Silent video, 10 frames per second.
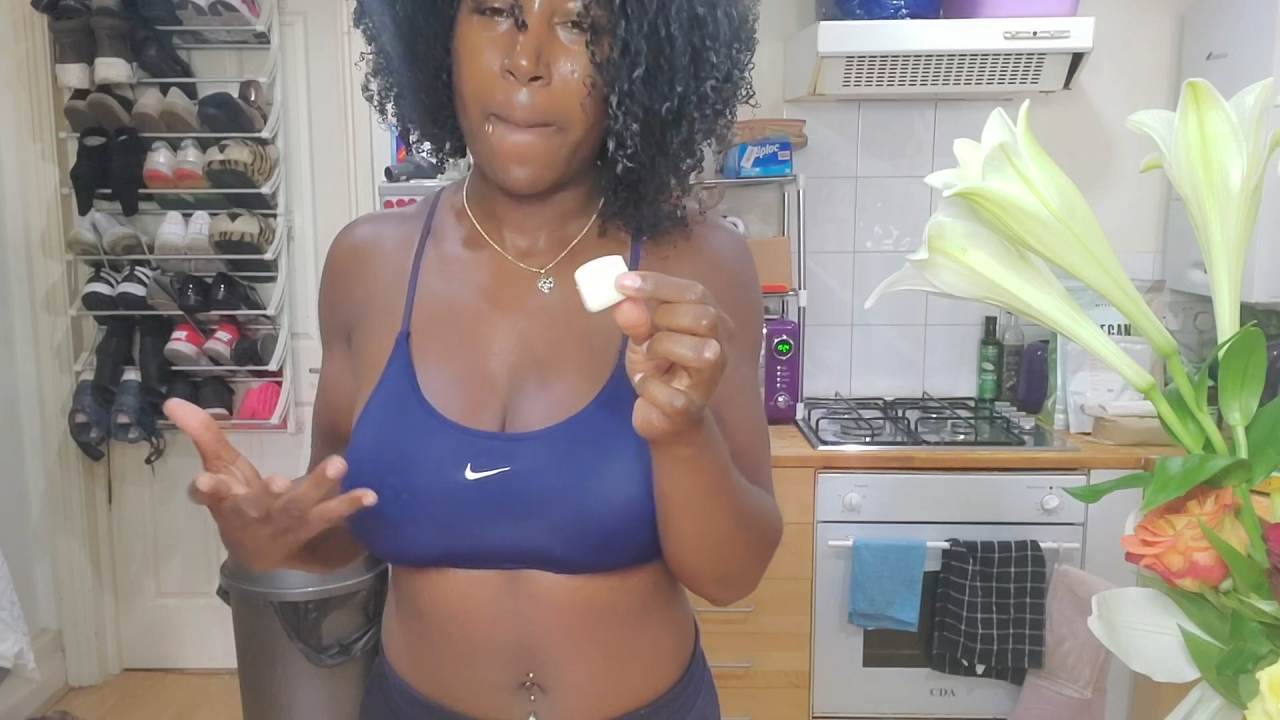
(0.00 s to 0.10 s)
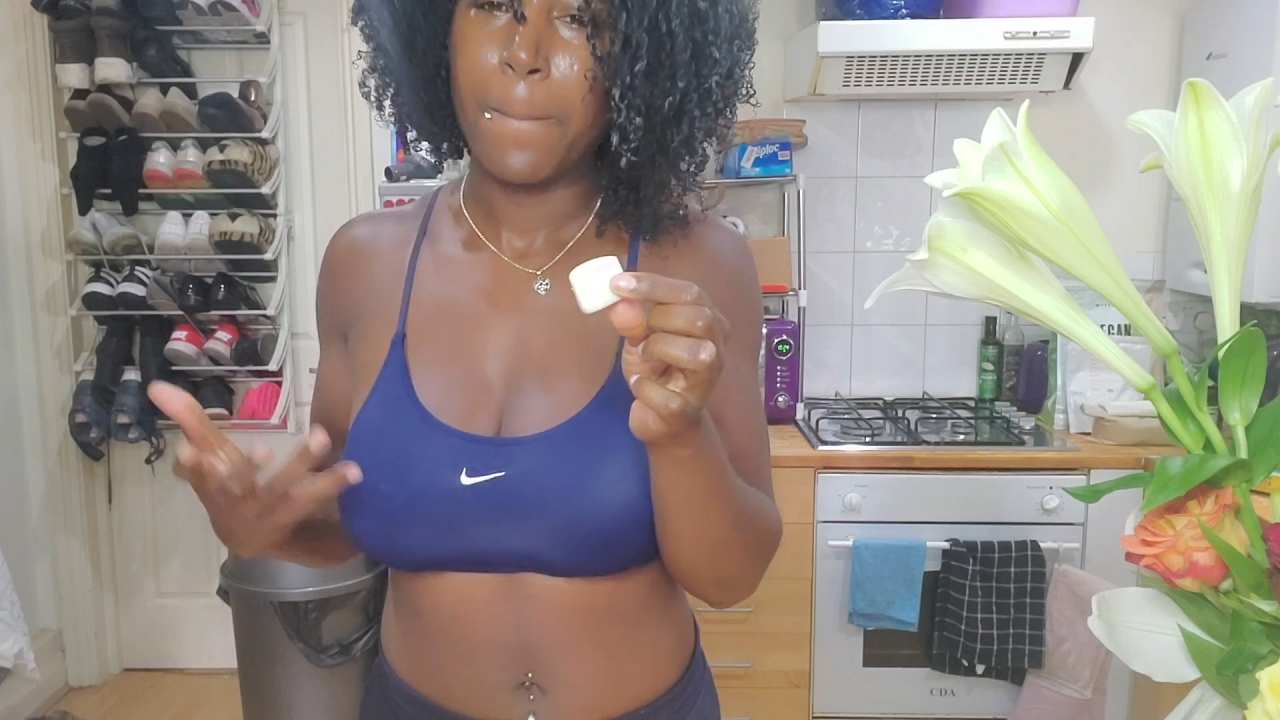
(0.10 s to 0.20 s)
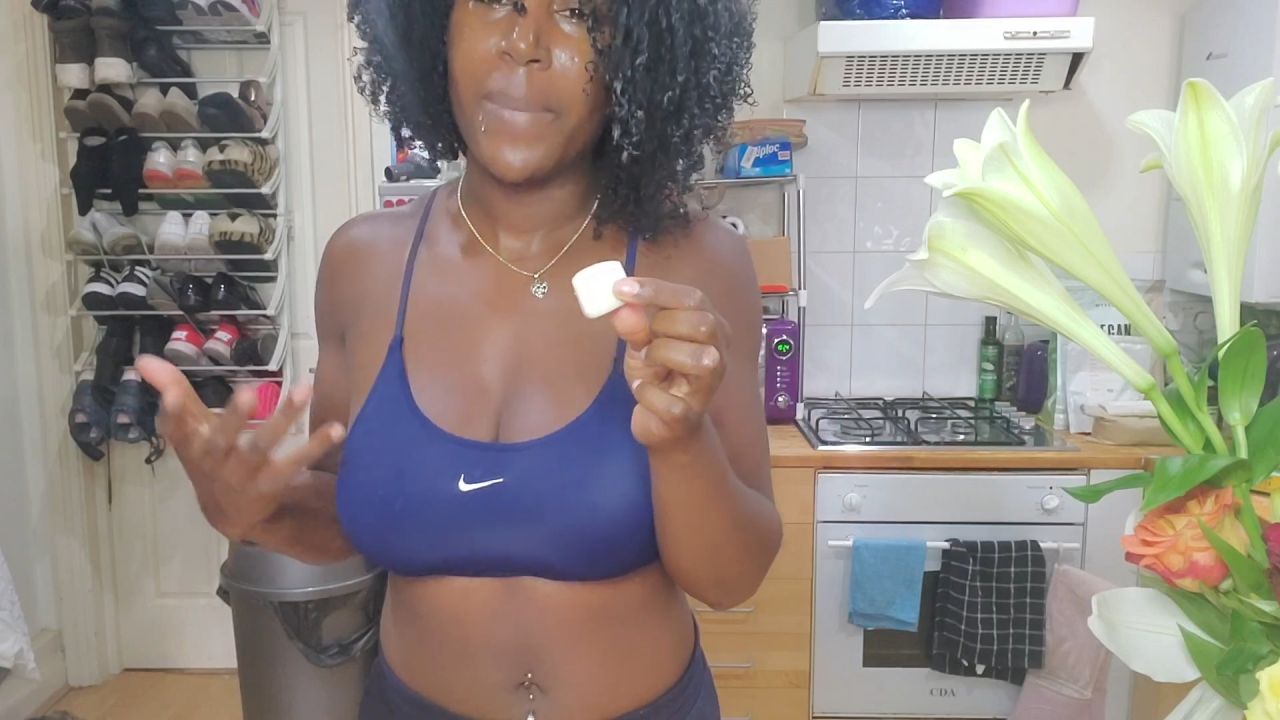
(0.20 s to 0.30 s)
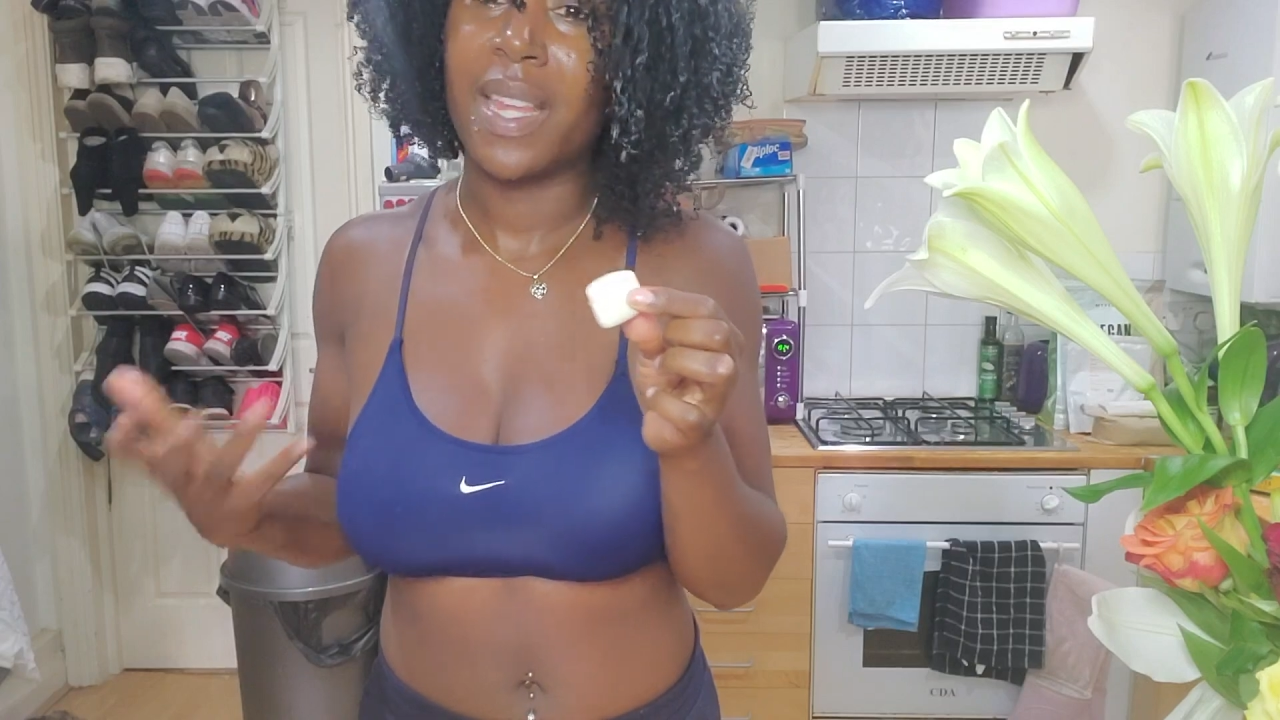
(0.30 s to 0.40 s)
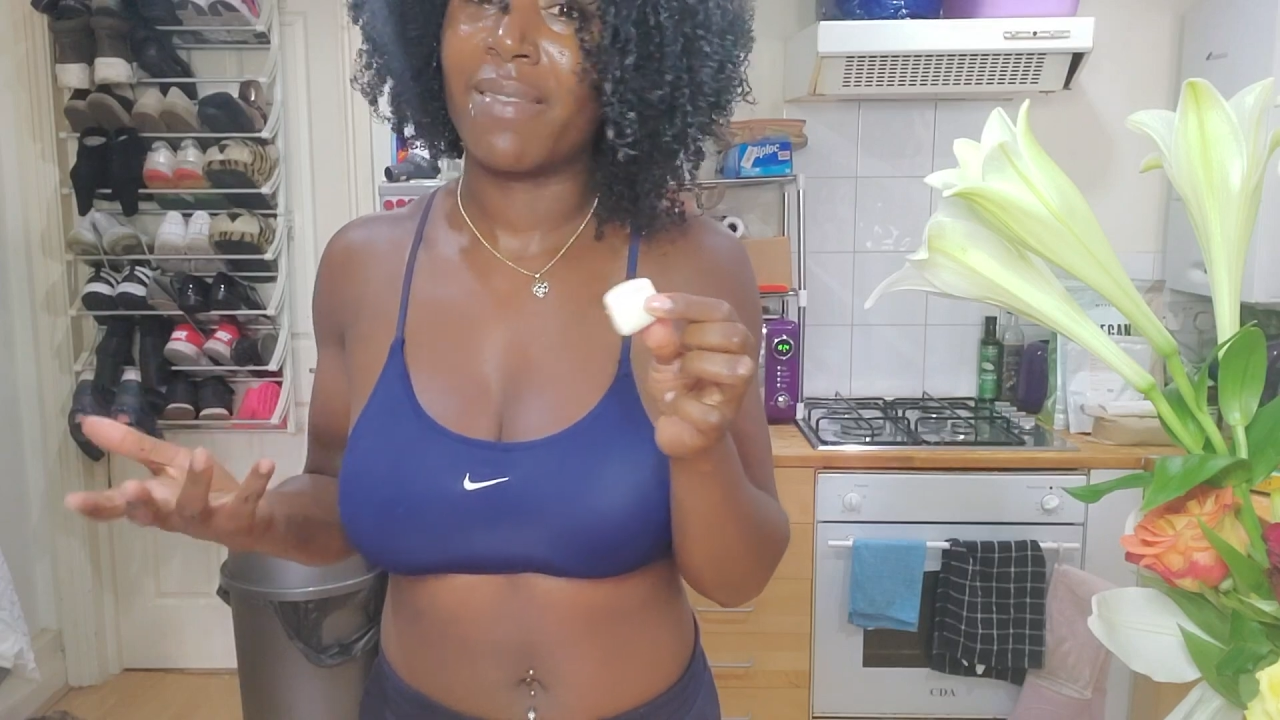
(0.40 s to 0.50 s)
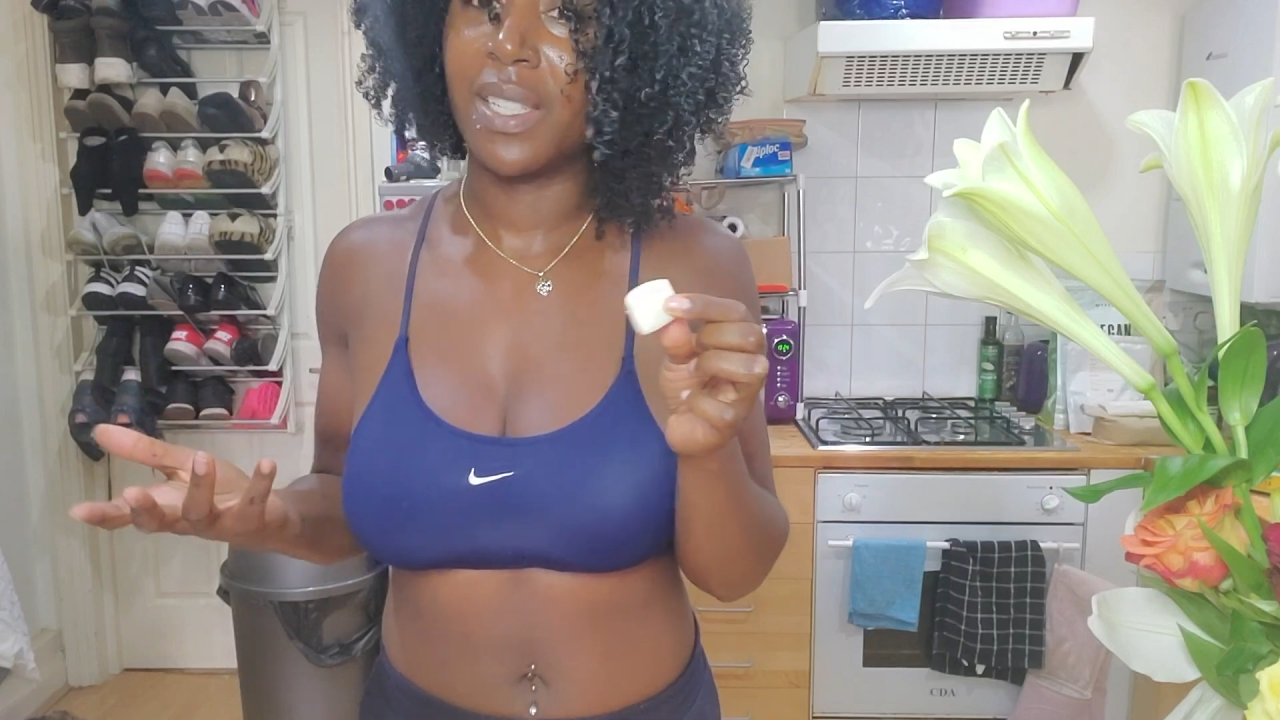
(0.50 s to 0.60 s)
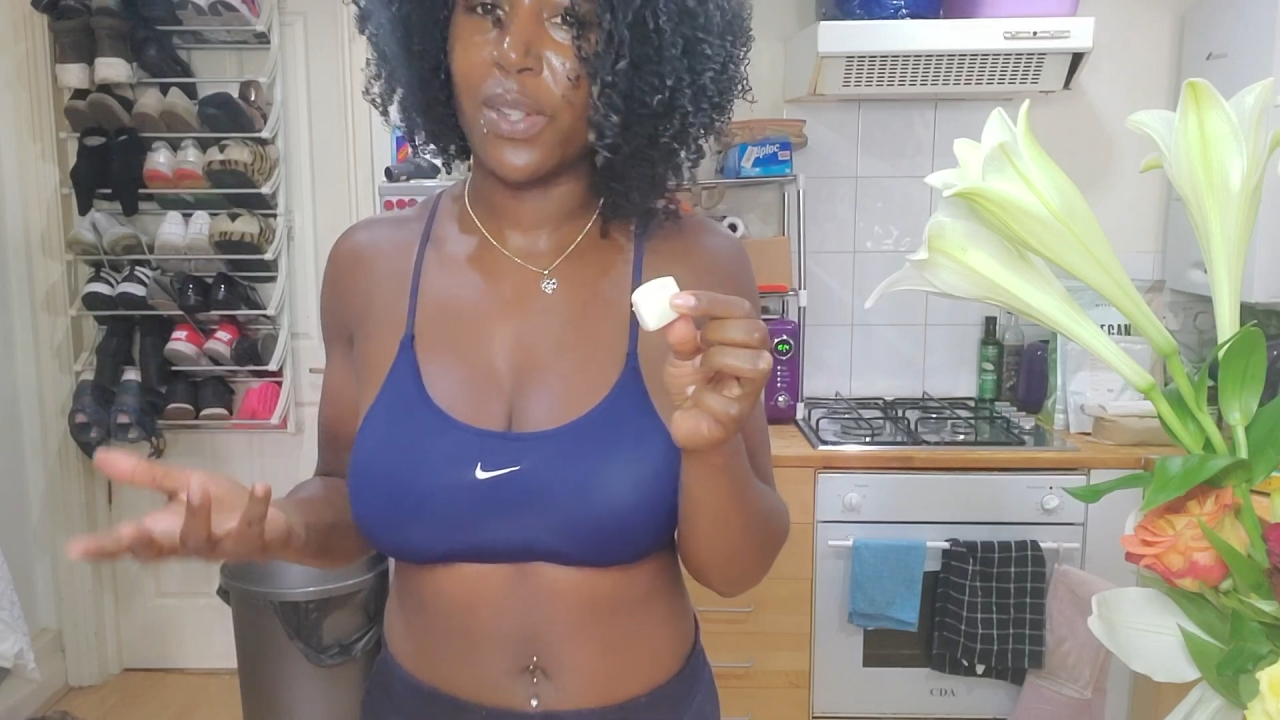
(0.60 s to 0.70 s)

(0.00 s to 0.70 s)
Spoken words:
but there is